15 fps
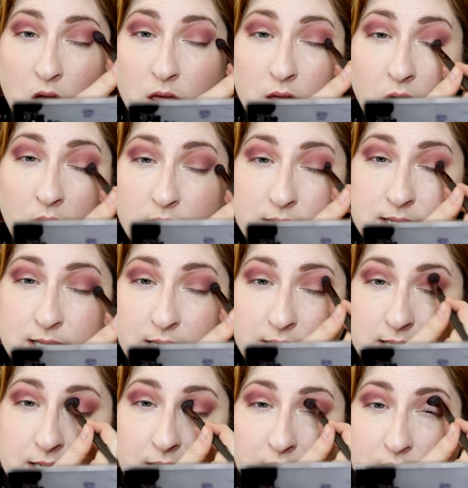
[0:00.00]
The hardest thing
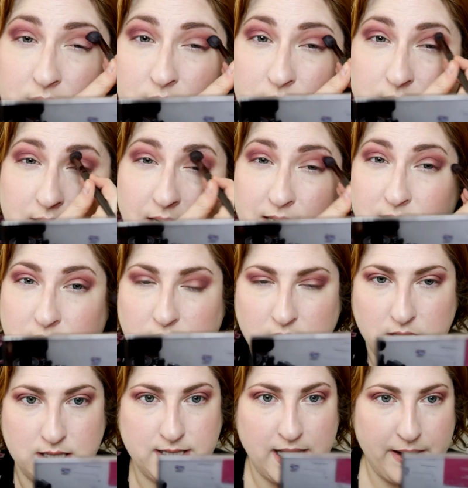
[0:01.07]
is to get the two sides to
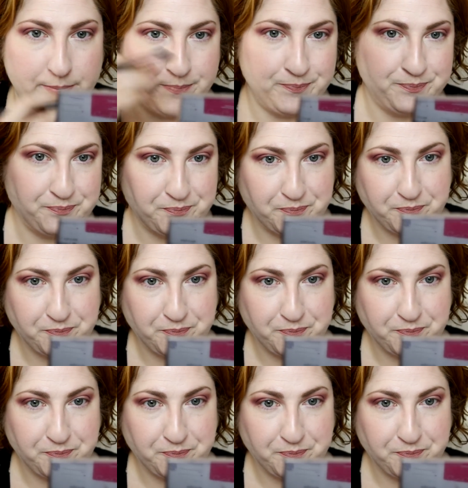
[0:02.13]
look the same